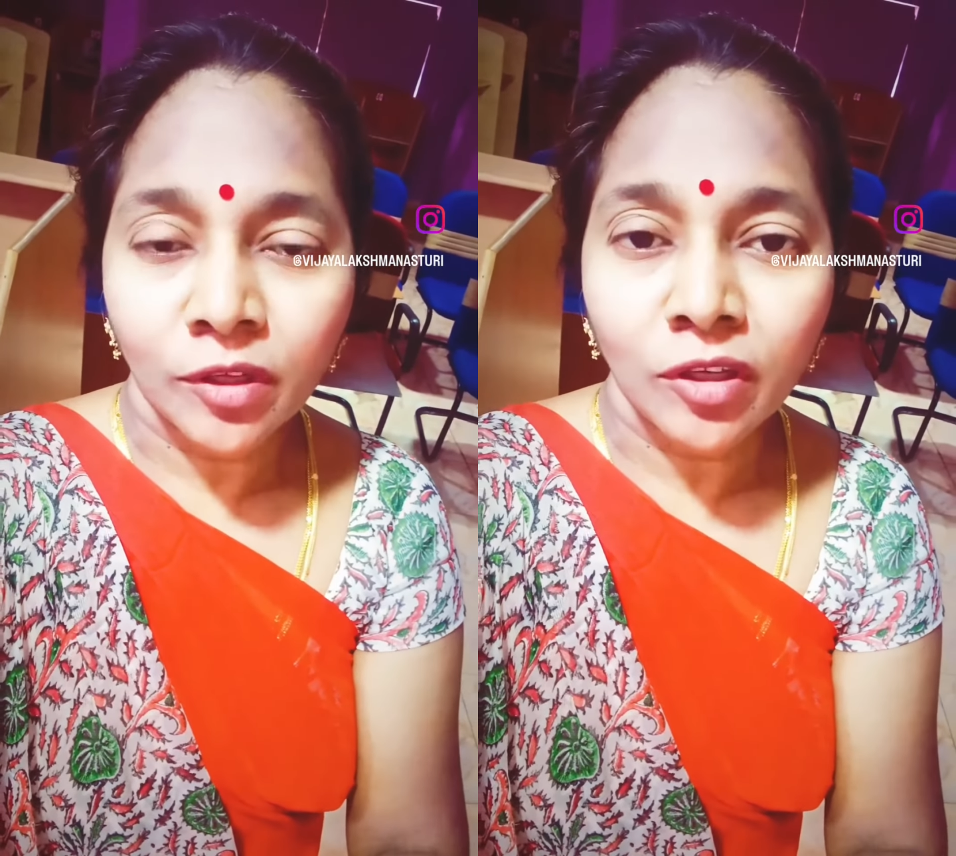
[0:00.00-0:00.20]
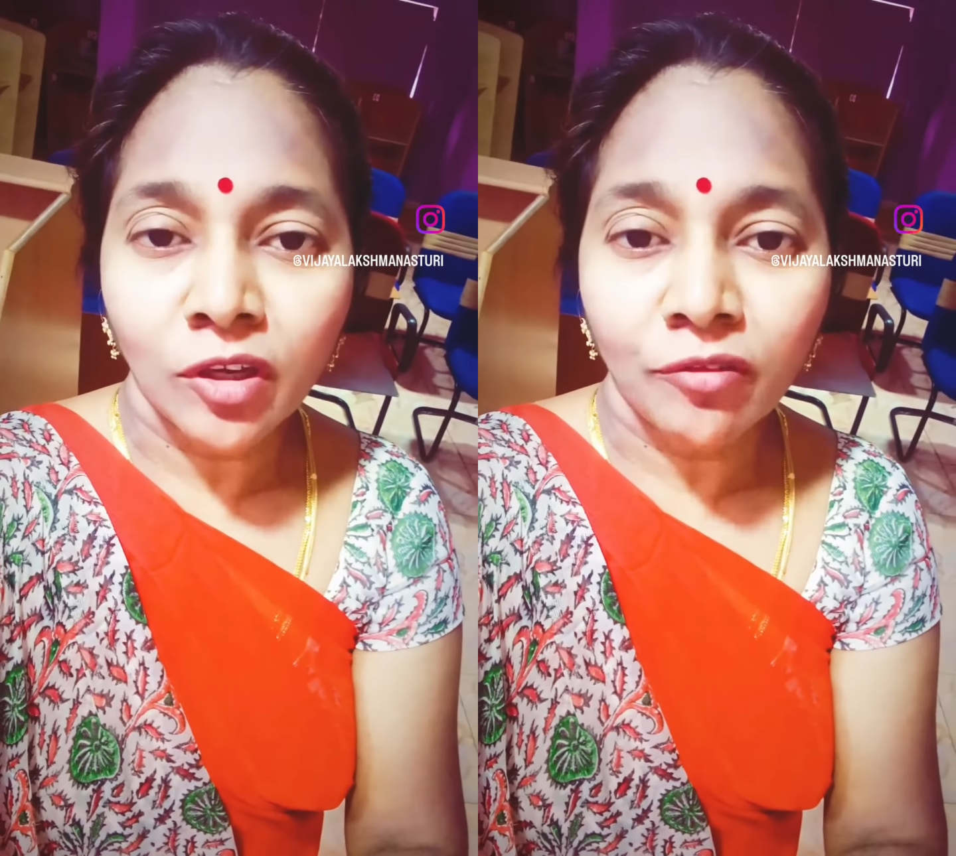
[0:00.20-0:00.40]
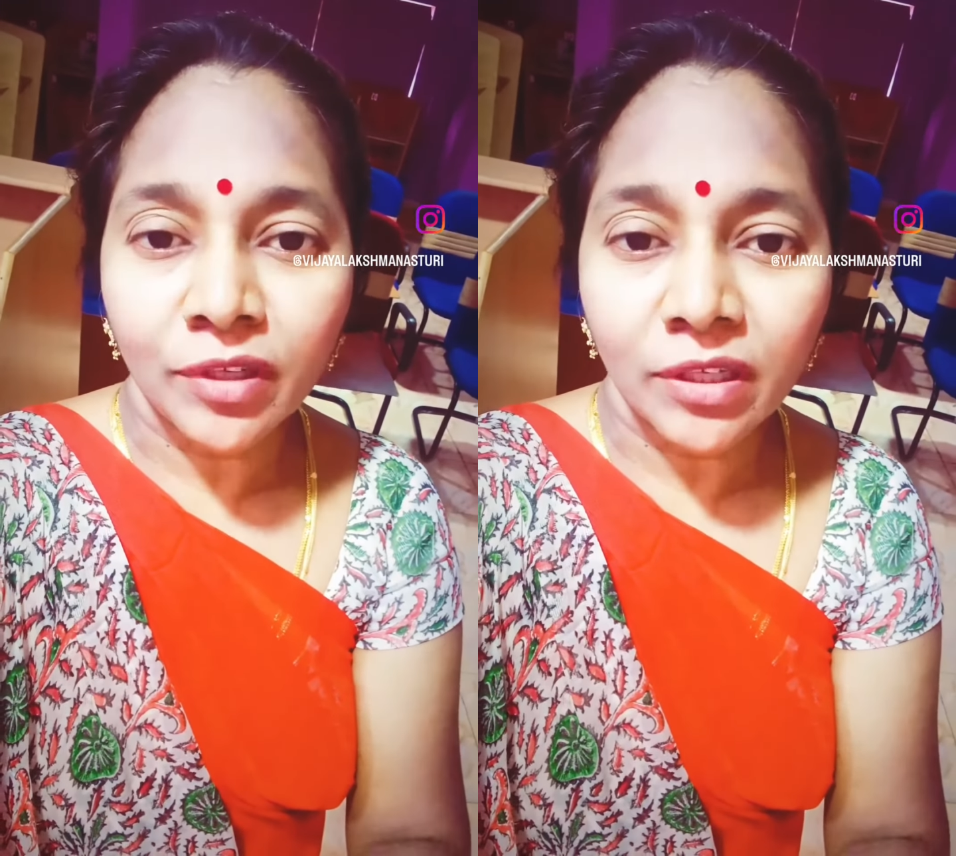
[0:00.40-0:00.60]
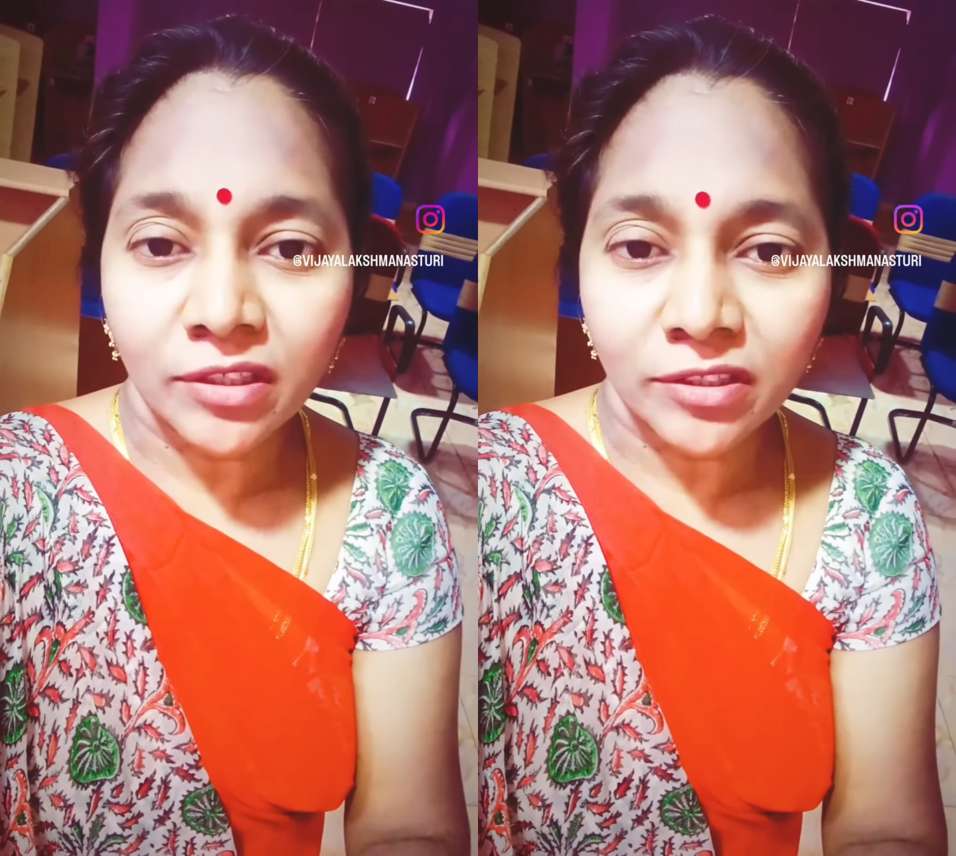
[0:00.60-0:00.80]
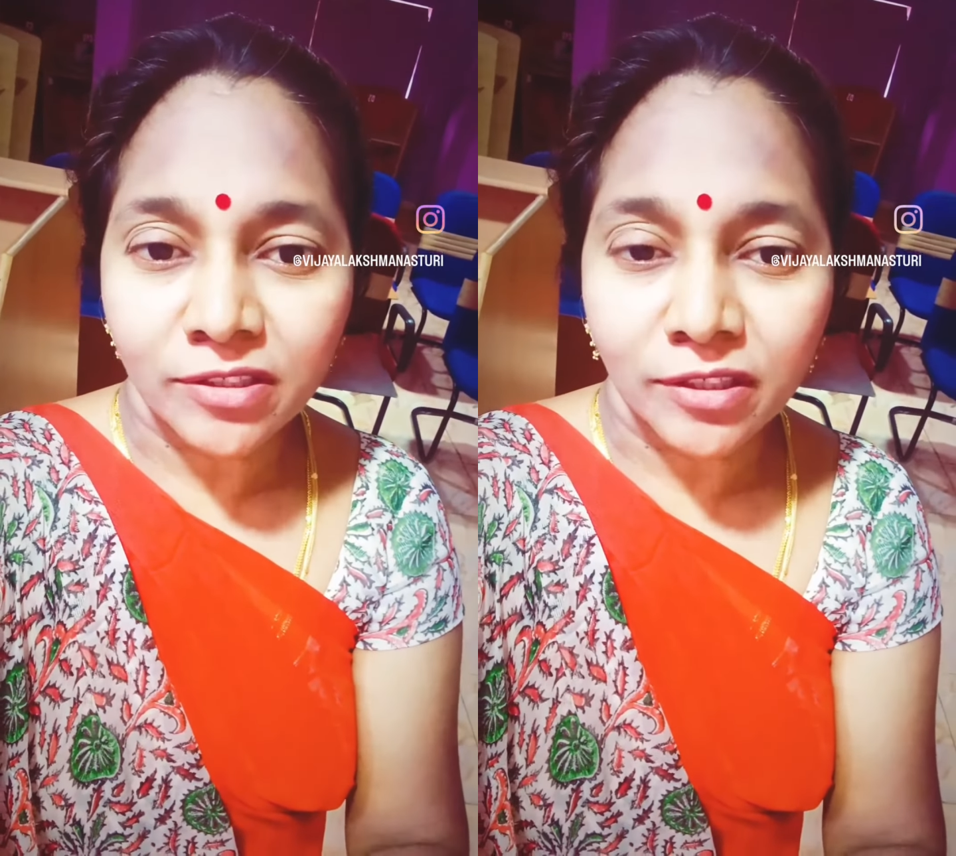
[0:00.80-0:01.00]
Now we are
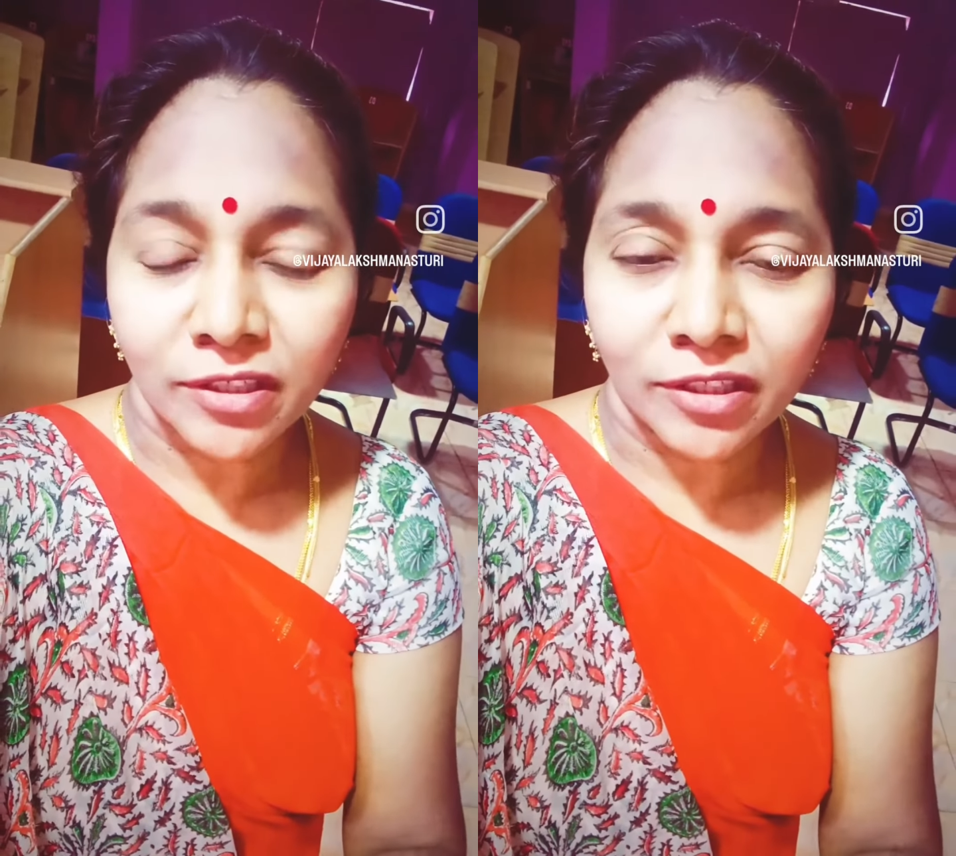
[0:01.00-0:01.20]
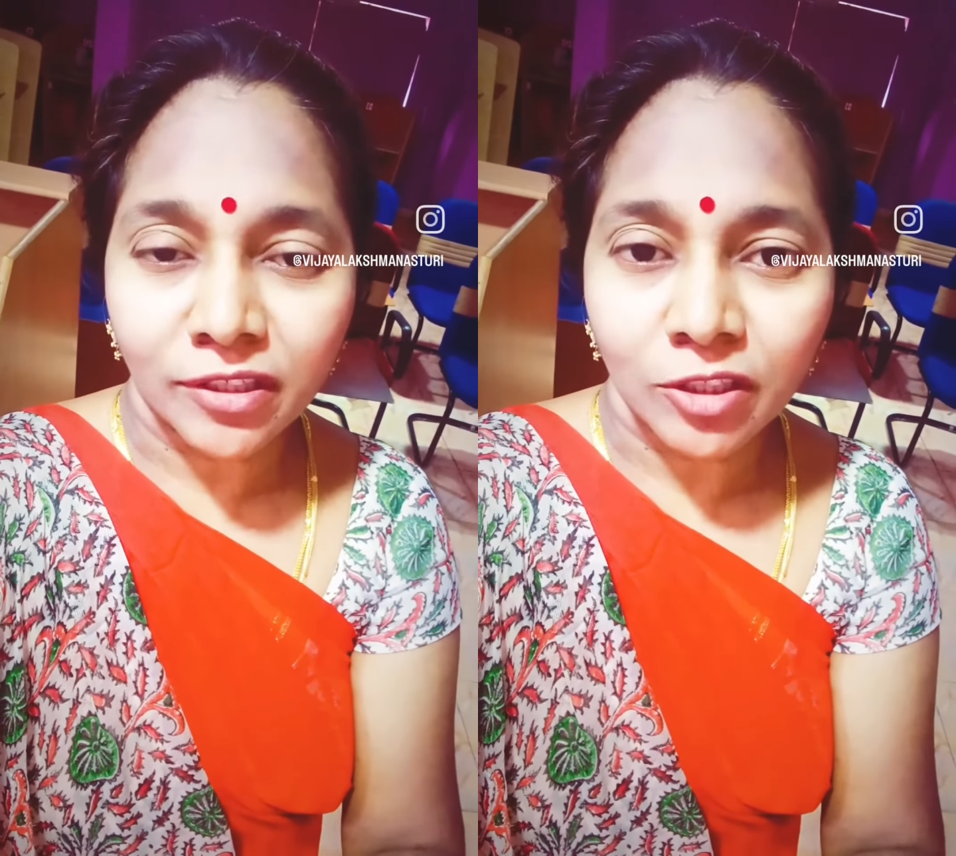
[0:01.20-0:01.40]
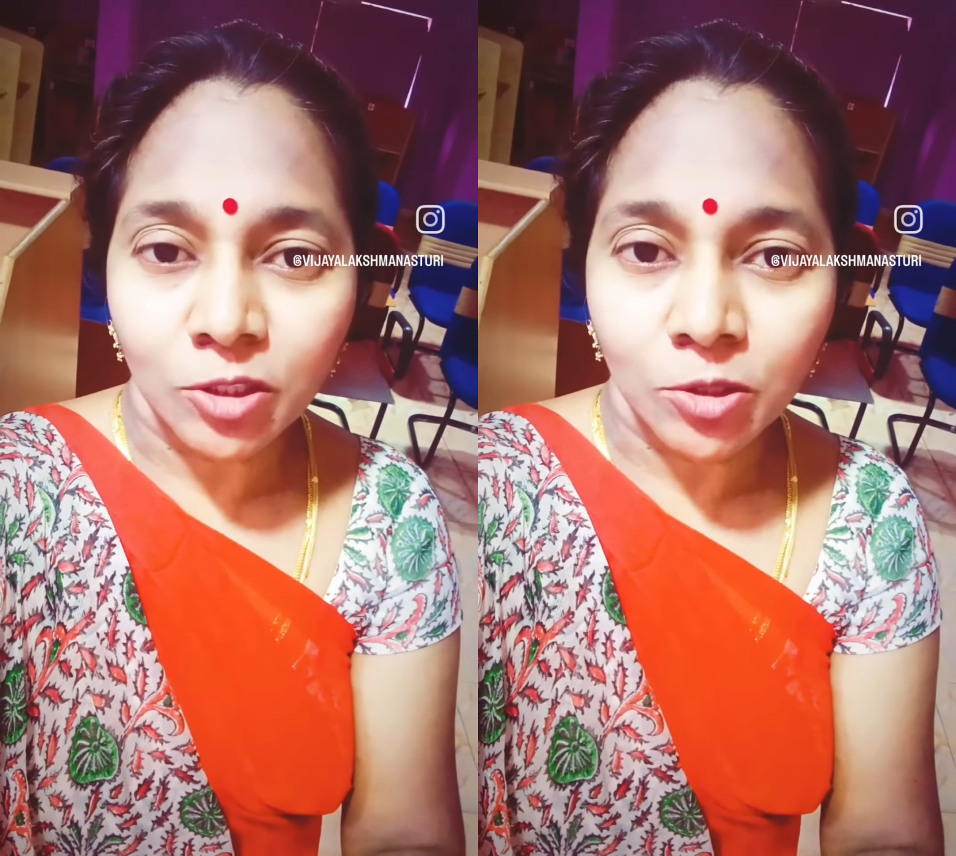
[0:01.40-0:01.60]
discussing